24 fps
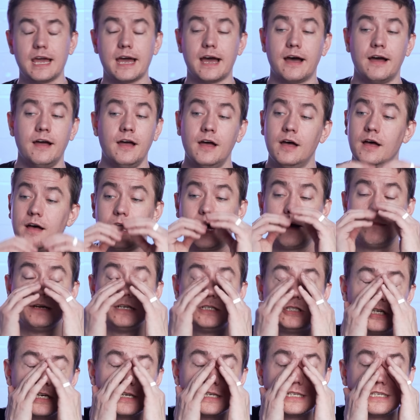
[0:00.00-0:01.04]
Yeah, I
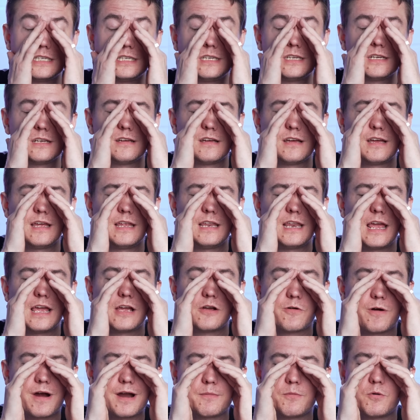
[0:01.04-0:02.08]
mean, just
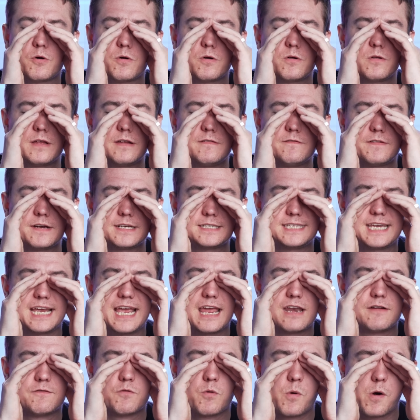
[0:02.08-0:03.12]
incredible
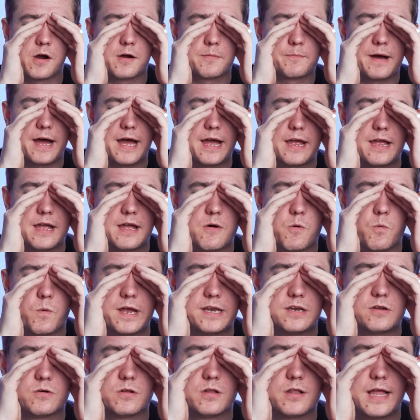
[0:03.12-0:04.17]
investigative work by
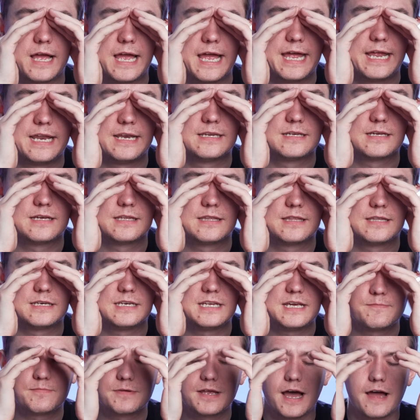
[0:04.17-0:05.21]
Wendell and the
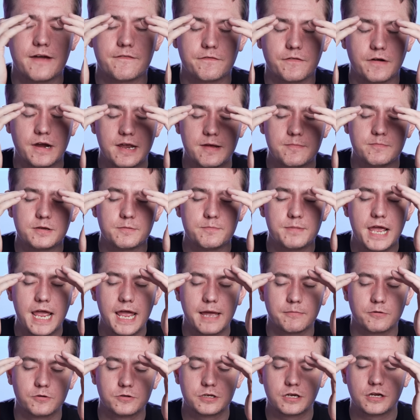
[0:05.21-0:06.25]
deep dive for him to be
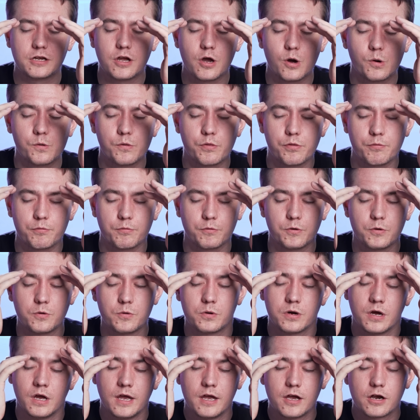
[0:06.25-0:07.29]
able to go
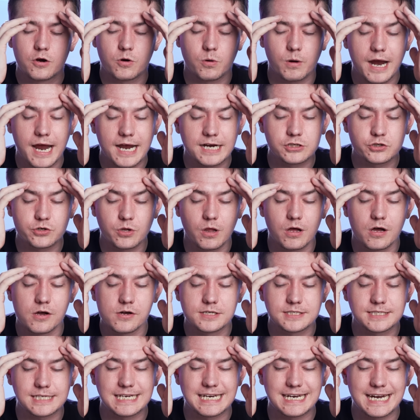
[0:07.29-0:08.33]
through crash
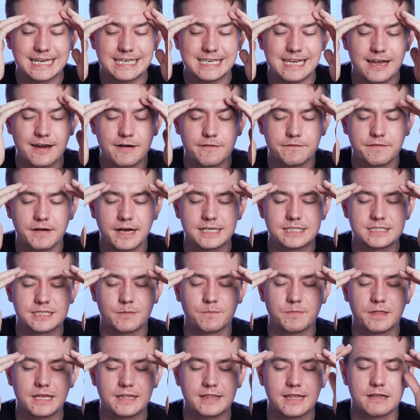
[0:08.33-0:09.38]
logs and identify
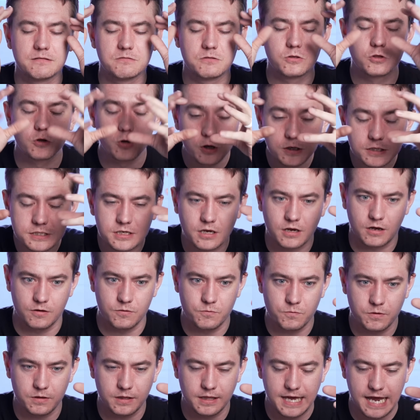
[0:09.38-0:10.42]
something that looks
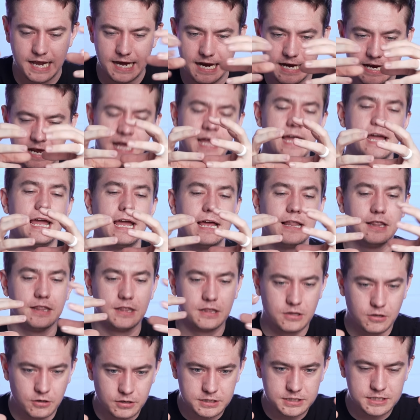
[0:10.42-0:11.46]
unrelated. It
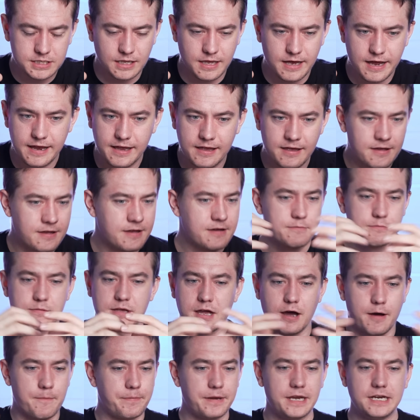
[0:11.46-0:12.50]
looks like
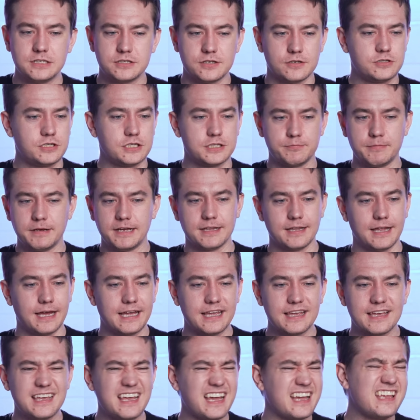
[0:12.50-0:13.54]
companies are just being
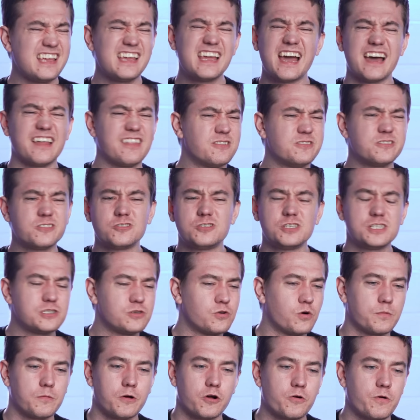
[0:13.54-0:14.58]
like, yeah, those are just
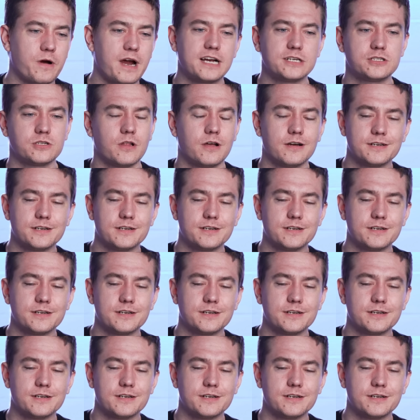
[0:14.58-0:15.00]
normal crash